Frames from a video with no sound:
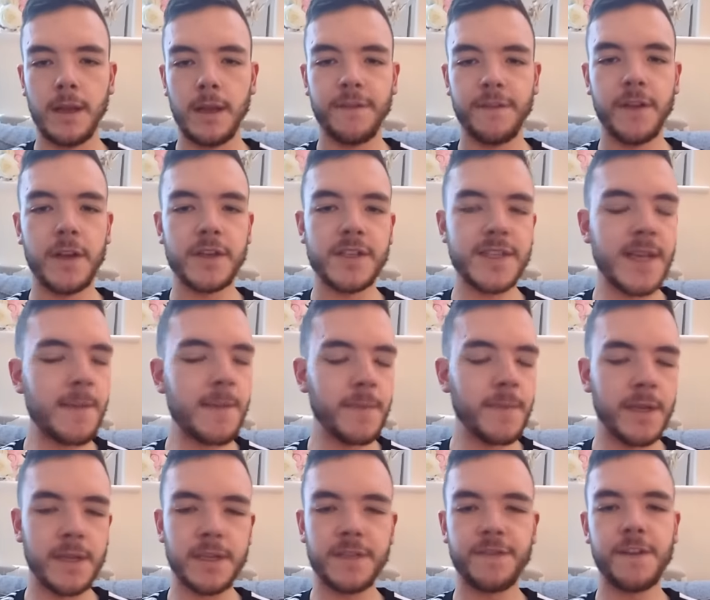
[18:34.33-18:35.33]
First 10
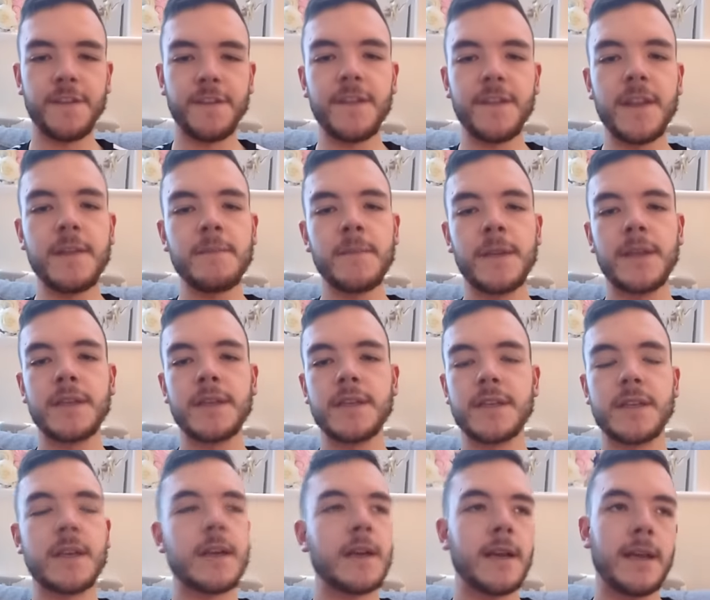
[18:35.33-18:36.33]
minutes, 15
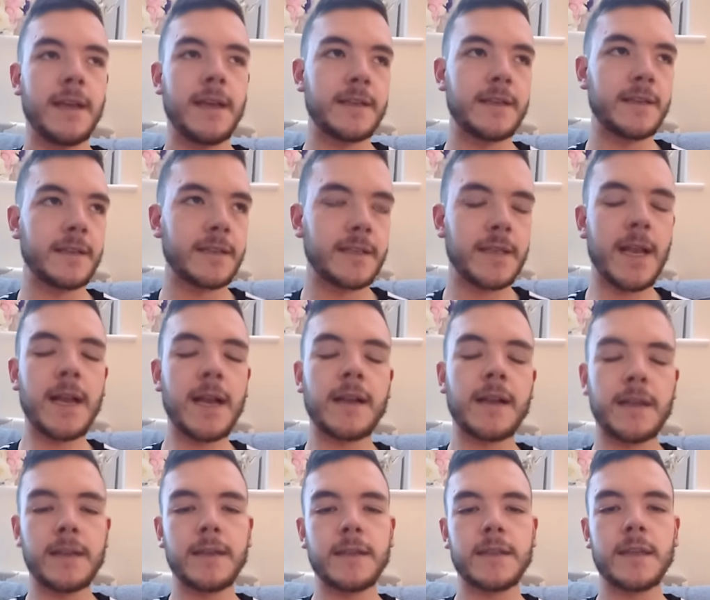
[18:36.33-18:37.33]
minutes is
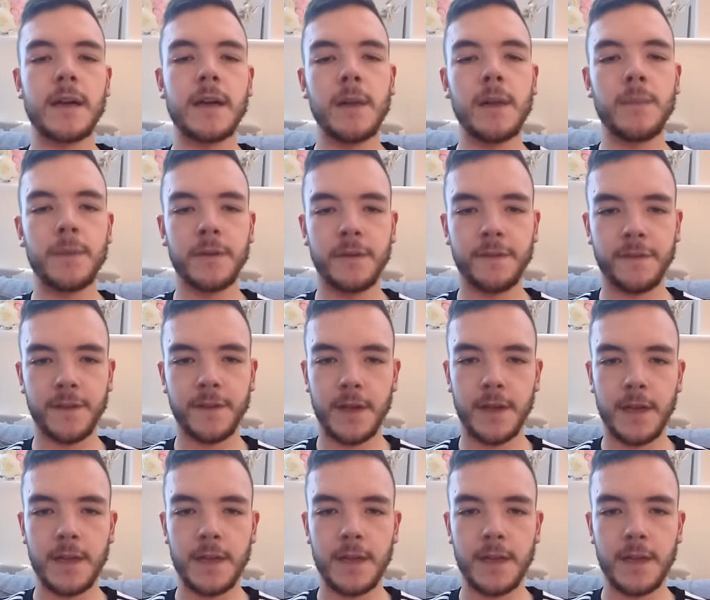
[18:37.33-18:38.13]
exactly the type of,